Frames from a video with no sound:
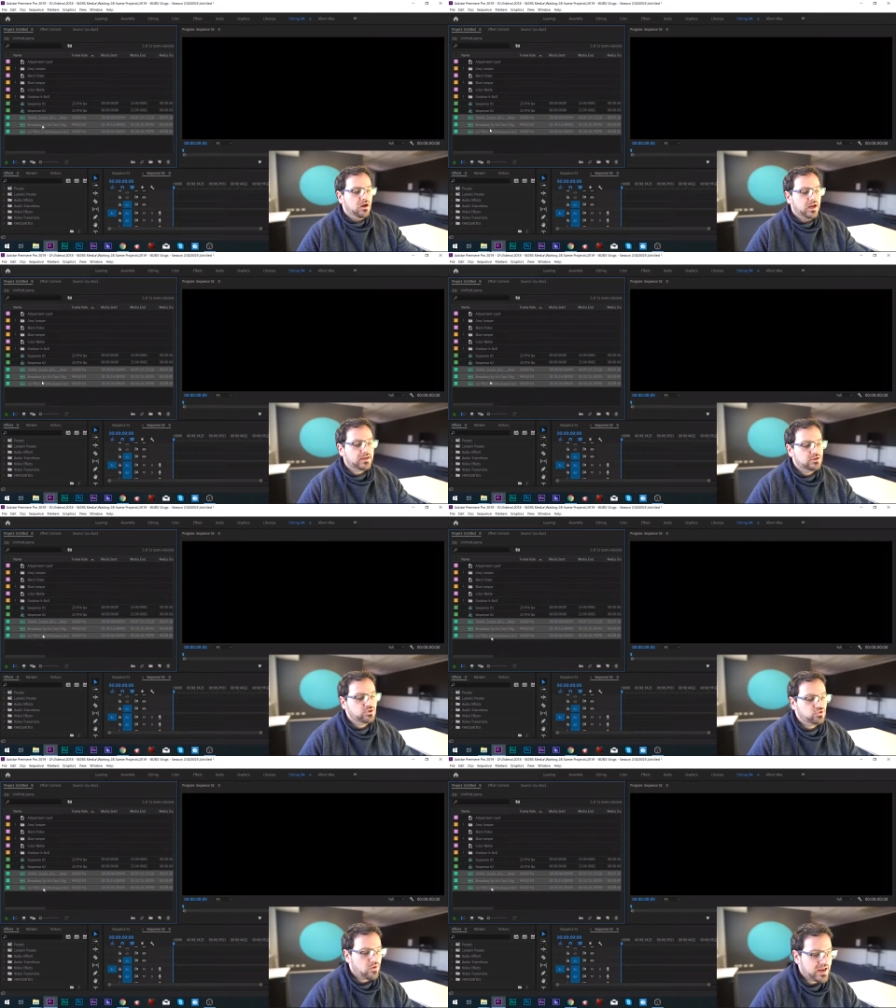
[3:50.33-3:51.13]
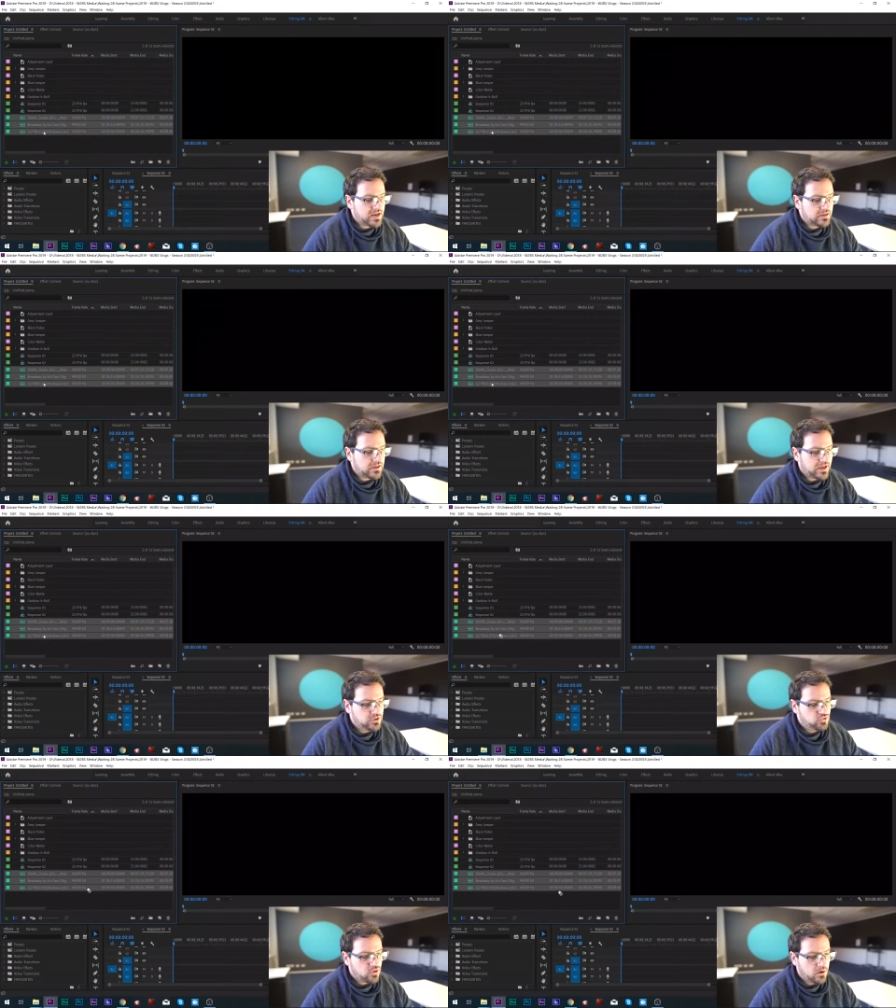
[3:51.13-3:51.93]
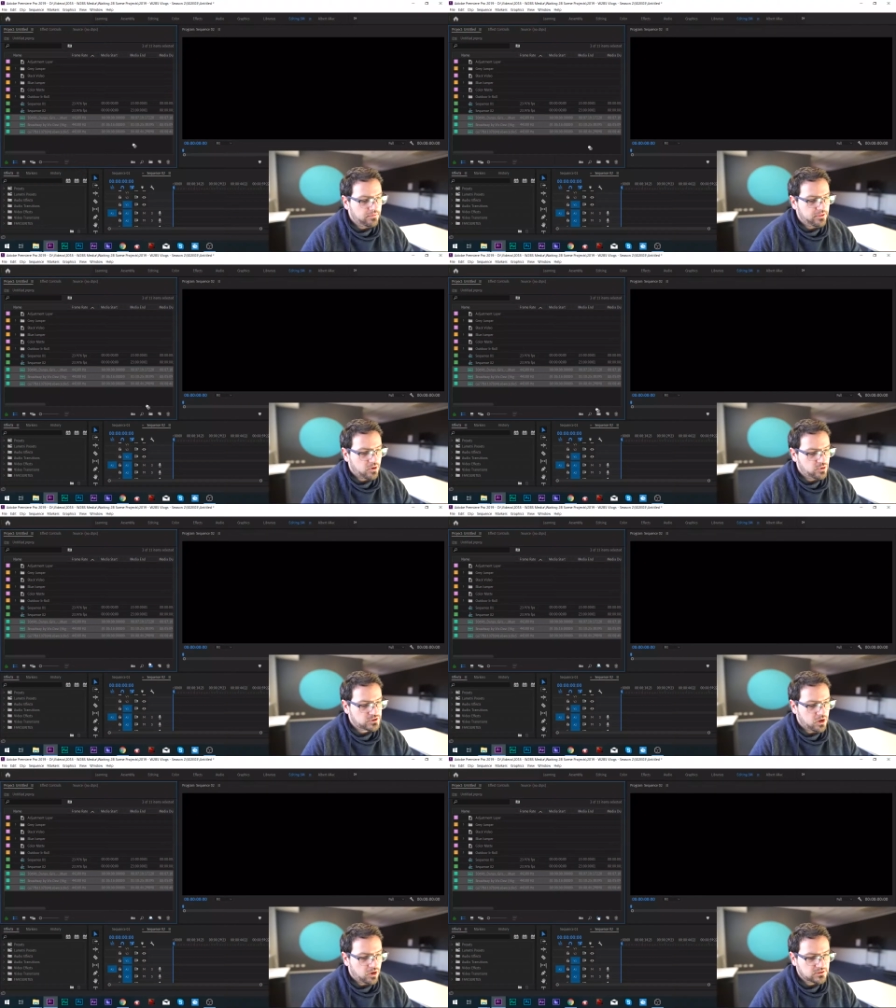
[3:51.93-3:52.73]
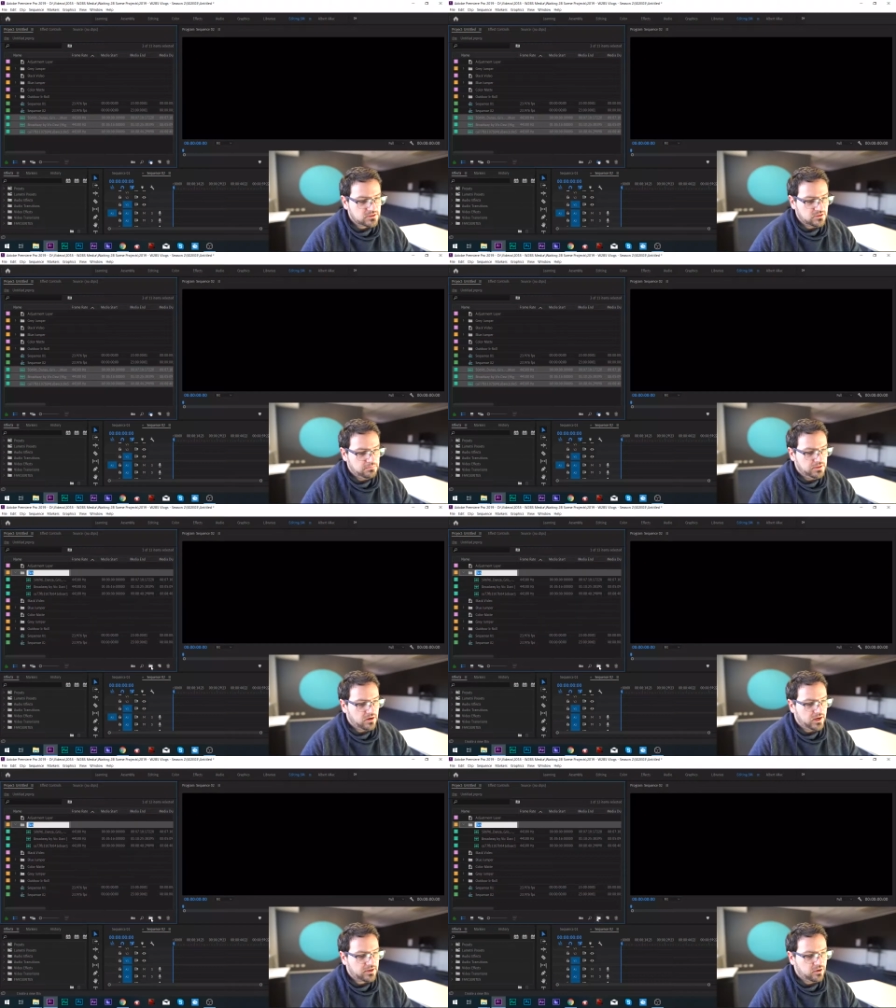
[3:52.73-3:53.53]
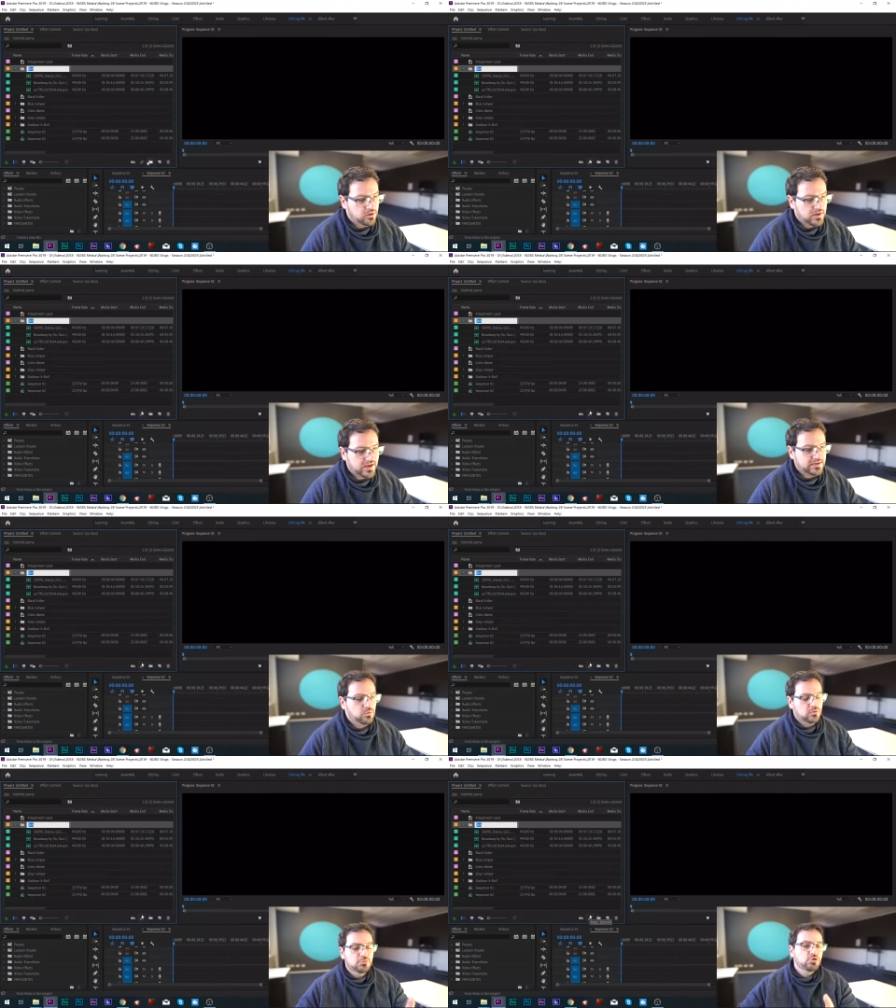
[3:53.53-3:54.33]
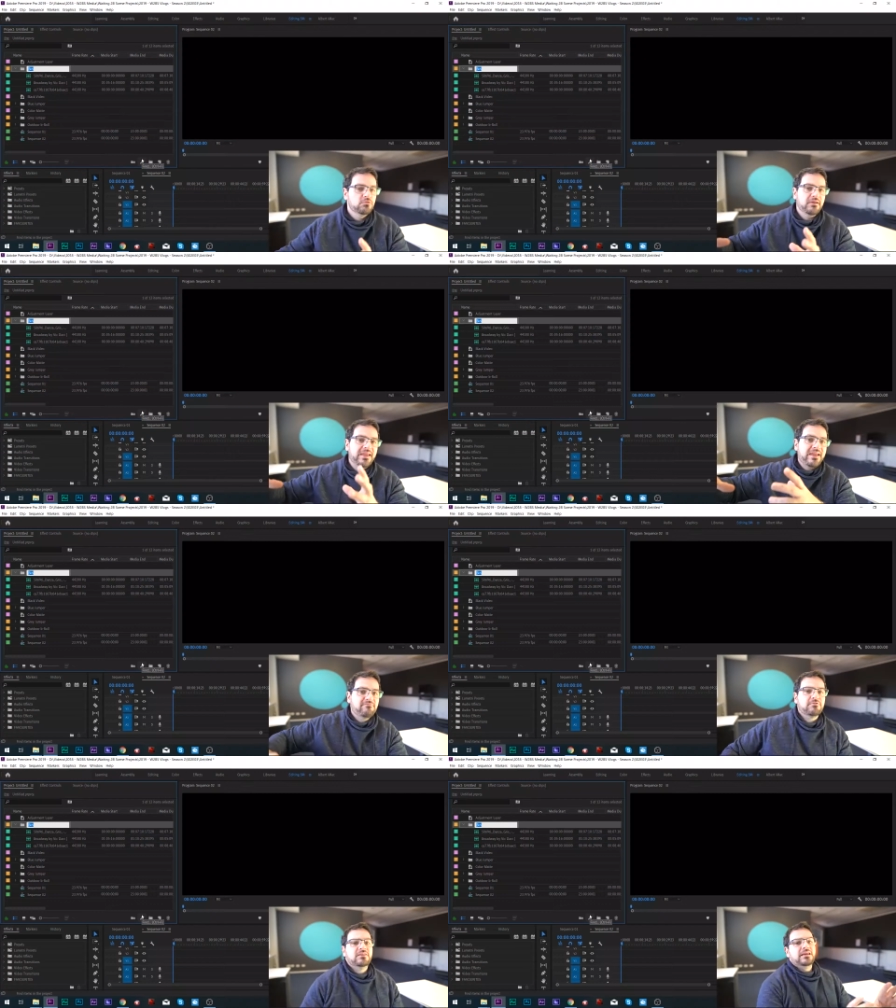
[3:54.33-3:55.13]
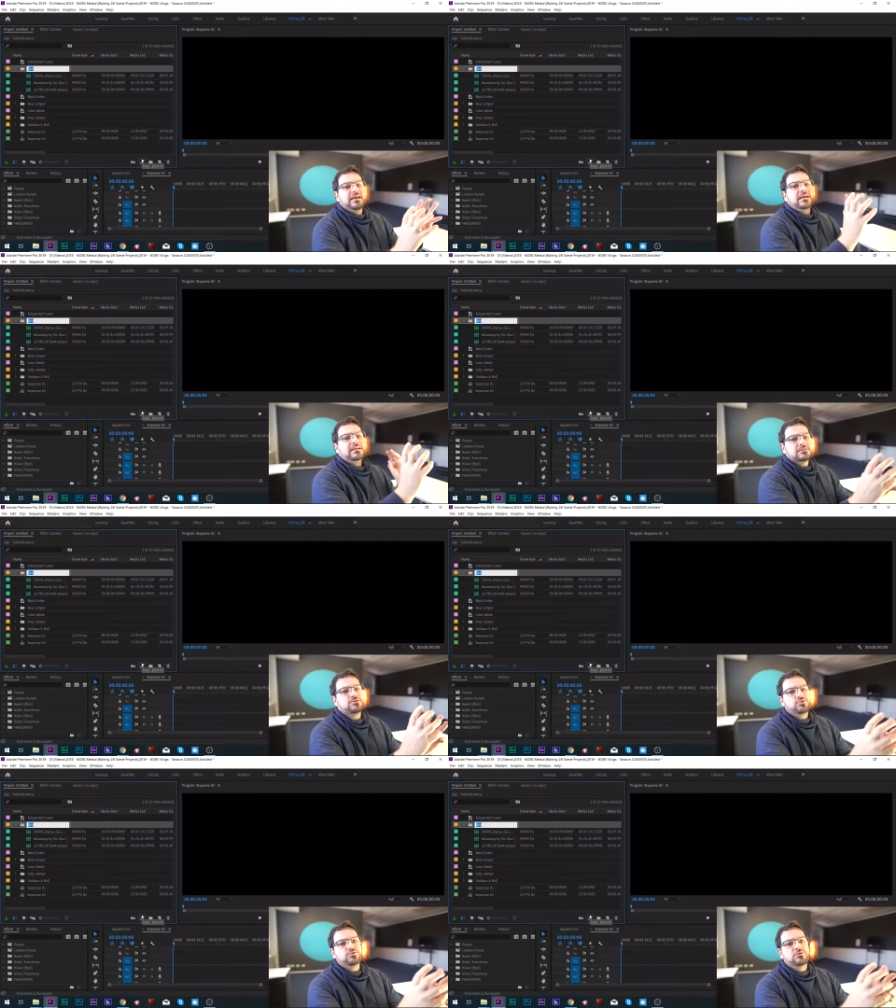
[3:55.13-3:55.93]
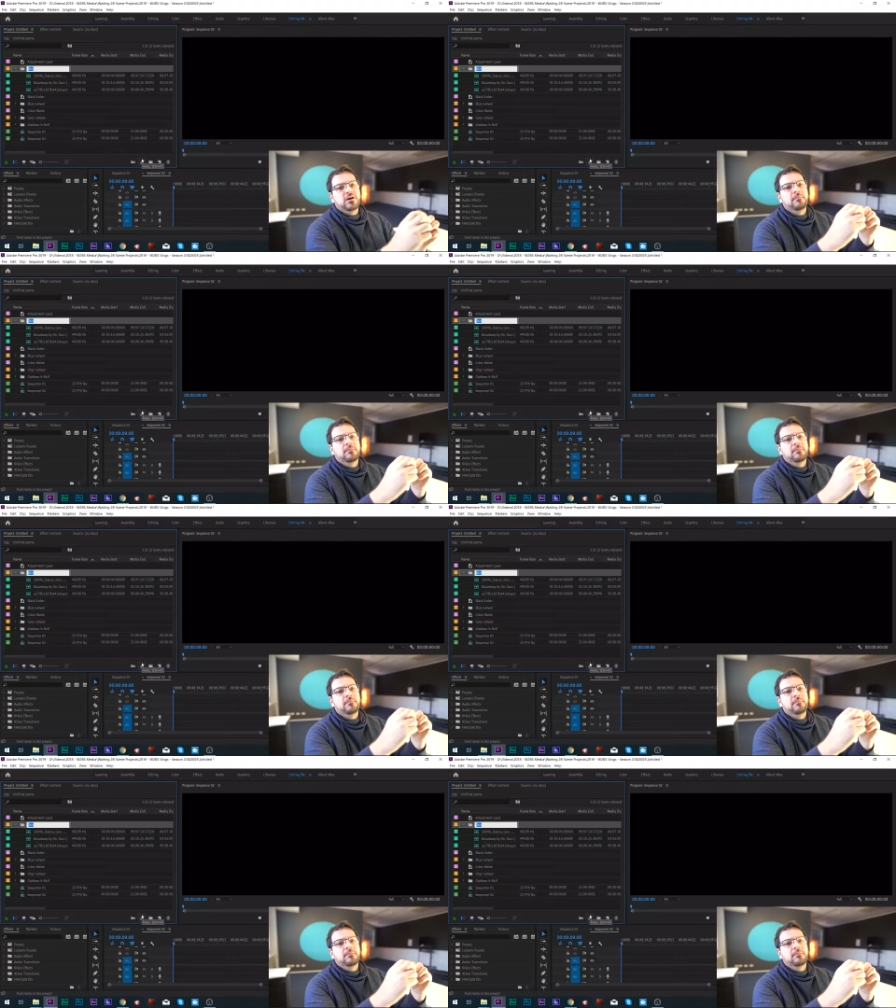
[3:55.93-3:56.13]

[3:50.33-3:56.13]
I can drag and drop those onto the bin icon and it will move everything into